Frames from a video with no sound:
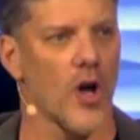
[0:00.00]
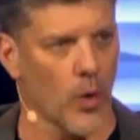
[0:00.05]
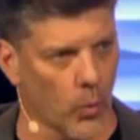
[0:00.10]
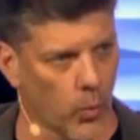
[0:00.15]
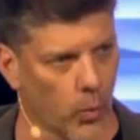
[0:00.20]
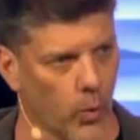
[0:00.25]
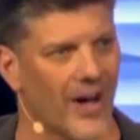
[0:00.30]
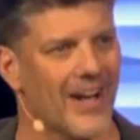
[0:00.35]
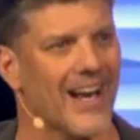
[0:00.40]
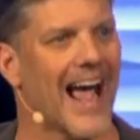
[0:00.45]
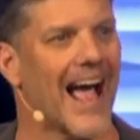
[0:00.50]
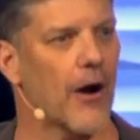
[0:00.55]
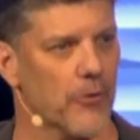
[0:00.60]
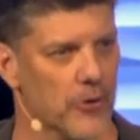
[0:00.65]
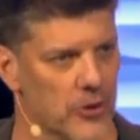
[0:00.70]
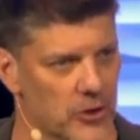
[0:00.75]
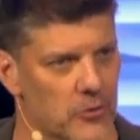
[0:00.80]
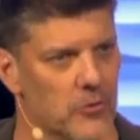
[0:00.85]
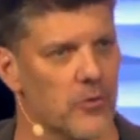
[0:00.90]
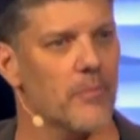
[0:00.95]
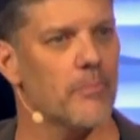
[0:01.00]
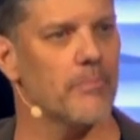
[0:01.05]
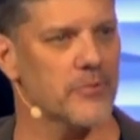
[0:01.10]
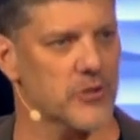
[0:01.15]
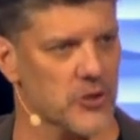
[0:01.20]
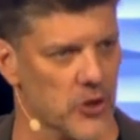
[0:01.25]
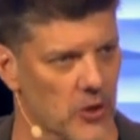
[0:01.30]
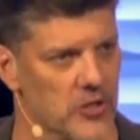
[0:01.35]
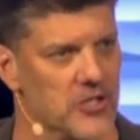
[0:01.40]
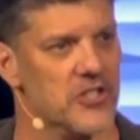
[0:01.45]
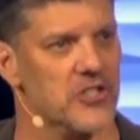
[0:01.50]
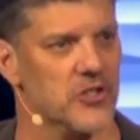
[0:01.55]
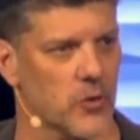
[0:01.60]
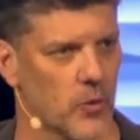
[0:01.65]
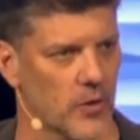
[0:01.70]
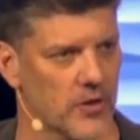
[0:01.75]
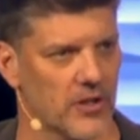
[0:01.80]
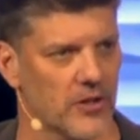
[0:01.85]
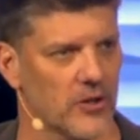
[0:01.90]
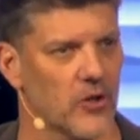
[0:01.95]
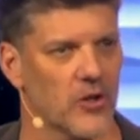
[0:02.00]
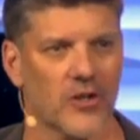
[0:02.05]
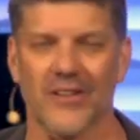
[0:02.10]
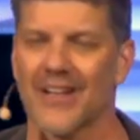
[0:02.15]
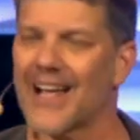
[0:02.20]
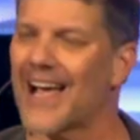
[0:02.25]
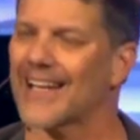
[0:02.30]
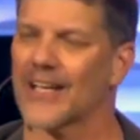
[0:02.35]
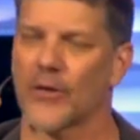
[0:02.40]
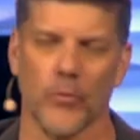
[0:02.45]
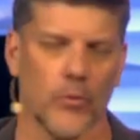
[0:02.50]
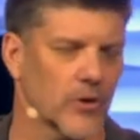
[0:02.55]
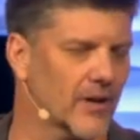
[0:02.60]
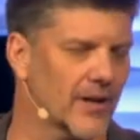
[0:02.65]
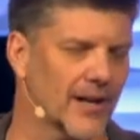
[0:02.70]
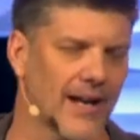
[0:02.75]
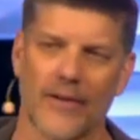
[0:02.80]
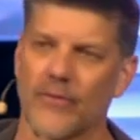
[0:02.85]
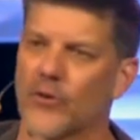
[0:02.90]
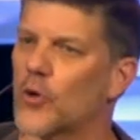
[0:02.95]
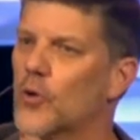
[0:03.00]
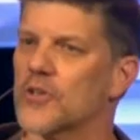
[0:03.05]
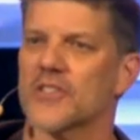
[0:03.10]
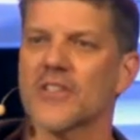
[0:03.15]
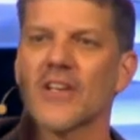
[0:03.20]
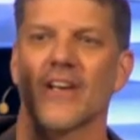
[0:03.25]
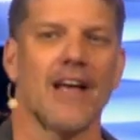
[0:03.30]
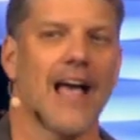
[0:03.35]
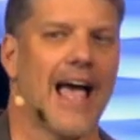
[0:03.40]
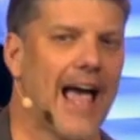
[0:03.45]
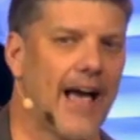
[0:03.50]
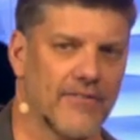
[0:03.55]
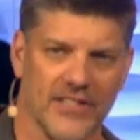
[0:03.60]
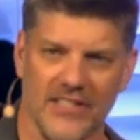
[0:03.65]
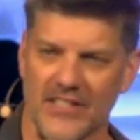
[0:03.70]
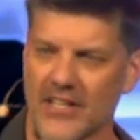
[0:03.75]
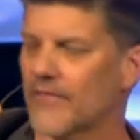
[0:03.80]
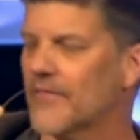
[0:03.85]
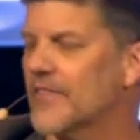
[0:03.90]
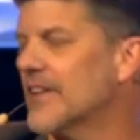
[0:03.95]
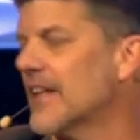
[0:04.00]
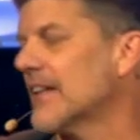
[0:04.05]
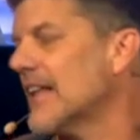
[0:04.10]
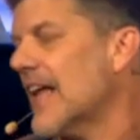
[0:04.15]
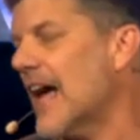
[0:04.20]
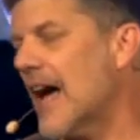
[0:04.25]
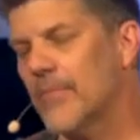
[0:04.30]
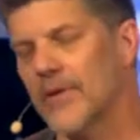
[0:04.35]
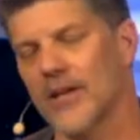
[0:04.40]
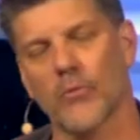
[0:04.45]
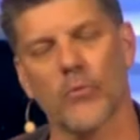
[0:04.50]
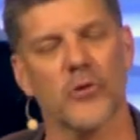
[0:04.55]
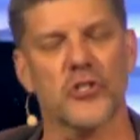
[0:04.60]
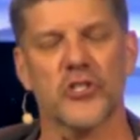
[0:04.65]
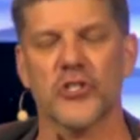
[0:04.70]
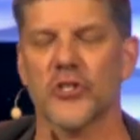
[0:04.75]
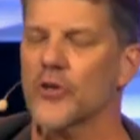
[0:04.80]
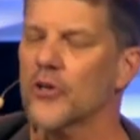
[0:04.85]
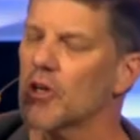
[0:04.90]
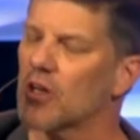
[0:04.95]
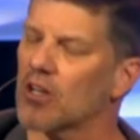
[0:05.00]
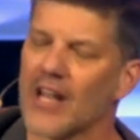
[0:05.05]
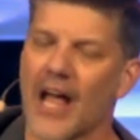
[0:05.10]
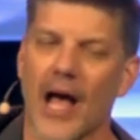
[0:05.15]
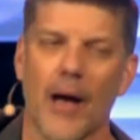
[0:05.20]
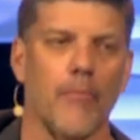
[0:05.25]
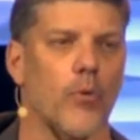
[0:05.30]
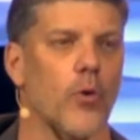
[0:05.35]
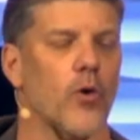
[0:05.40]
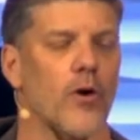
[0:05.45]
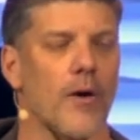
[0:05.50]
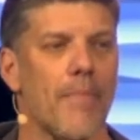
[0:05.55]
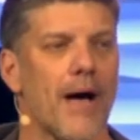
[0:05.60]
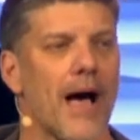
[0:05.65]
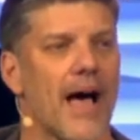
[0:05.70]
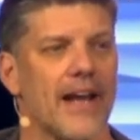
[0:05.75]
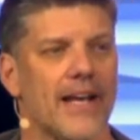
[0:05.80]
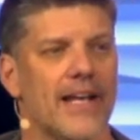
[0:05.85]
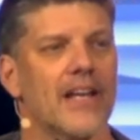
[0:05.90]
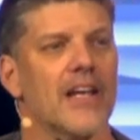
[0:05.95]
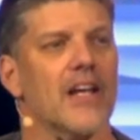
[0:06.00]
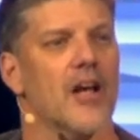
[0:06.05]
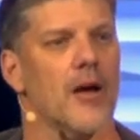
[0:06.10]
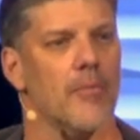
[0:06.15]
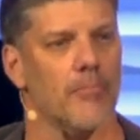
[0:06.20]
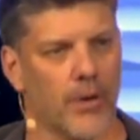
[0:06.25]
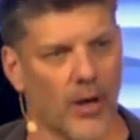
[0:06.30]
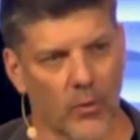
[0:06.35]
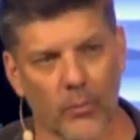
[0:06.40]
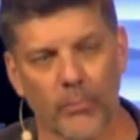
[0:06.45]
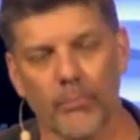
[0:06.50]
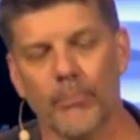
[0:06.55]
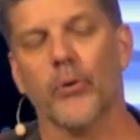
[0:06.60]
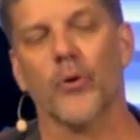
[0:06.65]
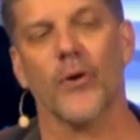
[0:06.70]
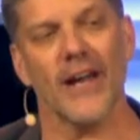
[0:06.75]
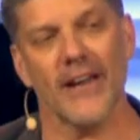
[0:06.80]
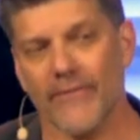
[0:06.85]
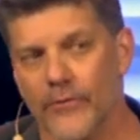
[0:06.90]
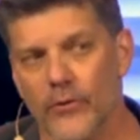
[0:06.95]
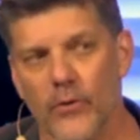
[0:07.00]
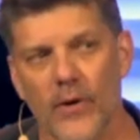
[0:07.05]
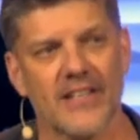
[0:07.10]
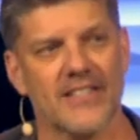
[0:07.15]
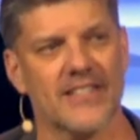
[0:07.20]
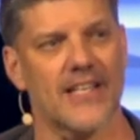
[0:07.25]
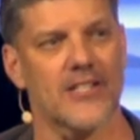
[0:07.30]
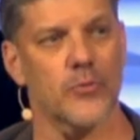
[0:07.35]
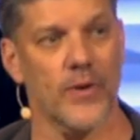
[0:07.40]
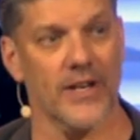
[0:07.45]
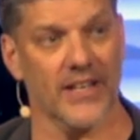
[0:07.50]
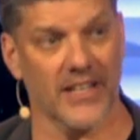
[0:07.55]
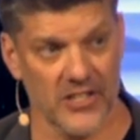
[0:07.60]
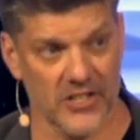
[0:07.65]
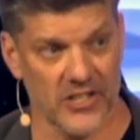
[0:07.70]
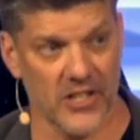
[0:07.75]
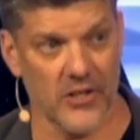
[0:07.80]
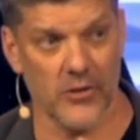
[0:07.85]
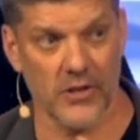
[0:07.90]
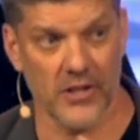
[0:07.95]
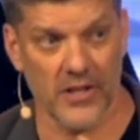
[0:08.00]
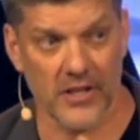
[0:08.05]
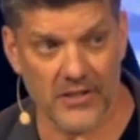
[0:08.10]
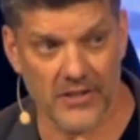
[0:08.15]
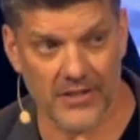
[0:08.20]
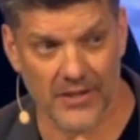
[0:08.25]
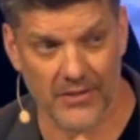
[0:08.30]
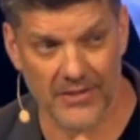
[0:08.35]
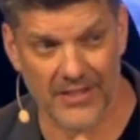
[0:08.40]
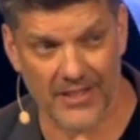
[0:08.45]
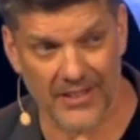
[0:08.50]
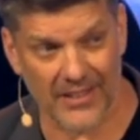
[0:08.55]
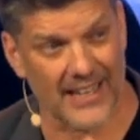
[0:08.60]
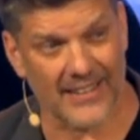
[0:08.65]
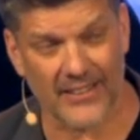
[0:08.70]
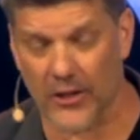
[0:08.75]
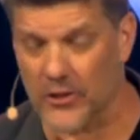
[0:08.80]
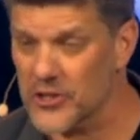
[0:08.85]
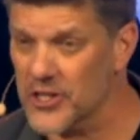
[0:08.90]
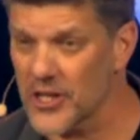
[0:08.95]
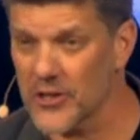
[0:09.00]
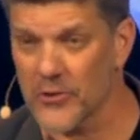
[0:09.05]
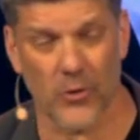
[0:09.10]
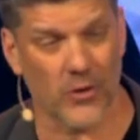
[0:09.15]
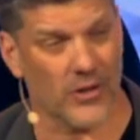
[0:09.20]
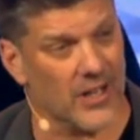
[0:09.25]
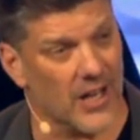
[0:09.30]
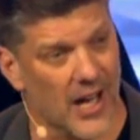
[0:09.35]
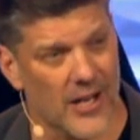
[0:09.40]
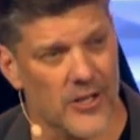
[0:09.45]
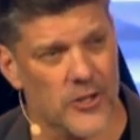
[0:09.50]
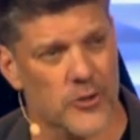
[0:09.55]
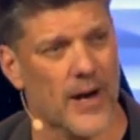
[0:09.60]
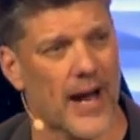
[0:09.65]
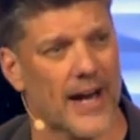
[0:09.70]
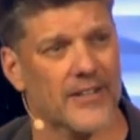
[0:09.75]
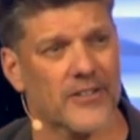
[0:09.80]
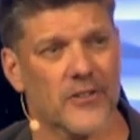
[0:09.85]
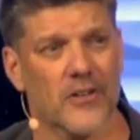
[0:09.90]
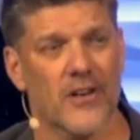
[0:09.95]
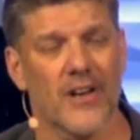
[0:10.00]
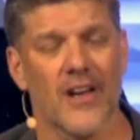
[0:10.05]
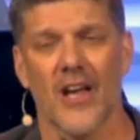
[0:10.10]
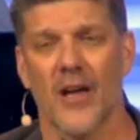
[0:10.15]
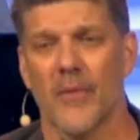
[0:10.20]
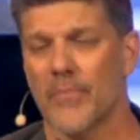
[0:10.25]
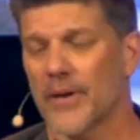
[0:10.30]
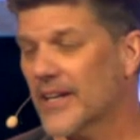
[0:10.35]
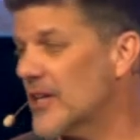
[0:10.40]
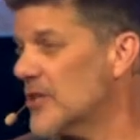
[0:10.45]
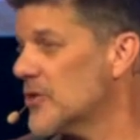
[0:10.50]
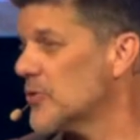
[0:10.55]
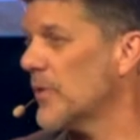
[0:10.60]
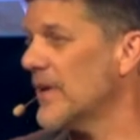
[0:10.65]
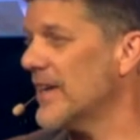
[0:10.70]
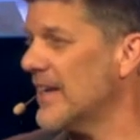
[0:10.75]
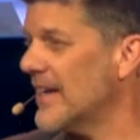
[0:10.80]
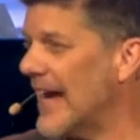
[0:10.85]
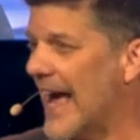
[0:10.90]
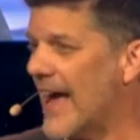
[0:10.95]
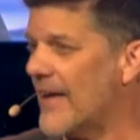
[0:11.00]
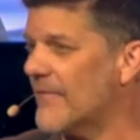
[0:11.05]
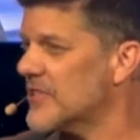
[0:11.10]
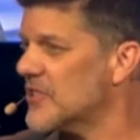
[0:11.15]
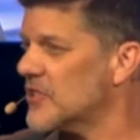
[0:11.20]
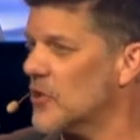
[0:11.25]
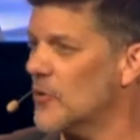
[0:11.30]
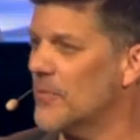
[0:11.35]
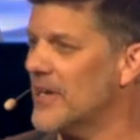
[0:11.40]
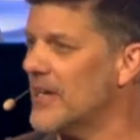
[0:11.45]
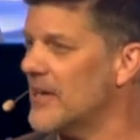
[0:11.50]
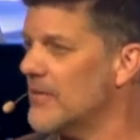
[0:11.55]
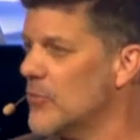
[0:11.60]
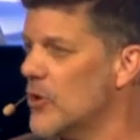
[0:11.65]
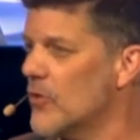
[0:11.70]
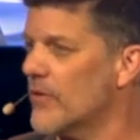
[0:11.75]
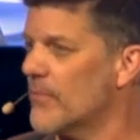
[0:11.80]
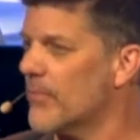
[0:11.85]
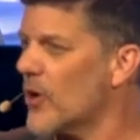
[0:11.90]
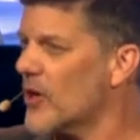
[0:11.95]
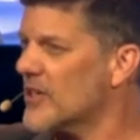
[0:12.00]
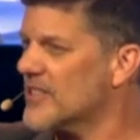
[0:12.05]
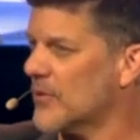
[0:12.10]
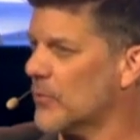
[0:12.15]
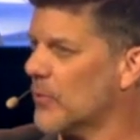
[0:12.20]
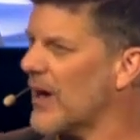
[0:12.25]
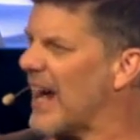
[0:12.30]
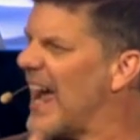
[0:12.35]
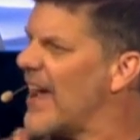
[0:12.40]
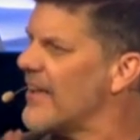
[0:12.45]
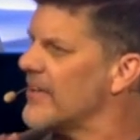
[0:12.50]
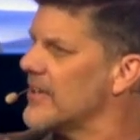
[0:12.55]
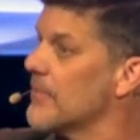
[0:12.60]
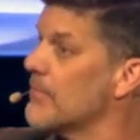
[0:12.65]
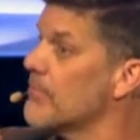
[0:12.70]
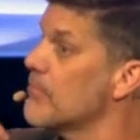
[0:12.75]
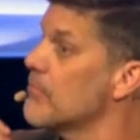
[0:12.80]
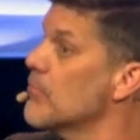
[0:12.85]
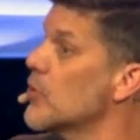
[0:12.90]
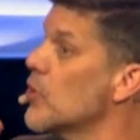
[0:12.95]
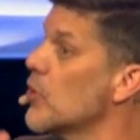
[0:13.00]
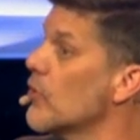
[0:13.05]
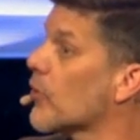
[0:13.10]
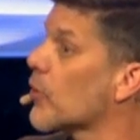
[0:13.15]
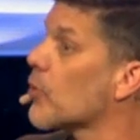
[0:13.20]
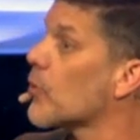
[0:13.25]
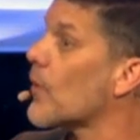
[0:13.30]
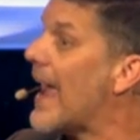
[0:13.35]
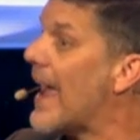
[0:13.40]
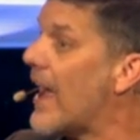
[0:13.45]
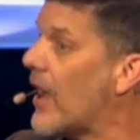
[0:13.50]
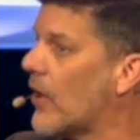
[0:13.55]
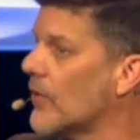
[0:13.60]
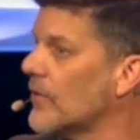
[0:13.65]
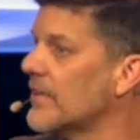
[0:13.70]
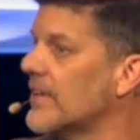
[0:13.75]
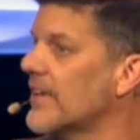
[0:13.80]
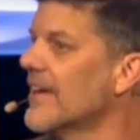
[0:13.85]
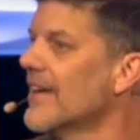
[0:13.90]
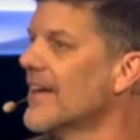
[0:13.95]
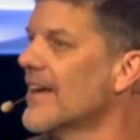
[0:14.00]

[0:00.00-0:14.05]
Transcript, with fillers: what our new church is going to look like. And we're going to, of course, have stuff in the lobby, and we'll show you a lot more about it. But pray for us as we continue to select our general contractor, because we have so many moving parts that we're had to move around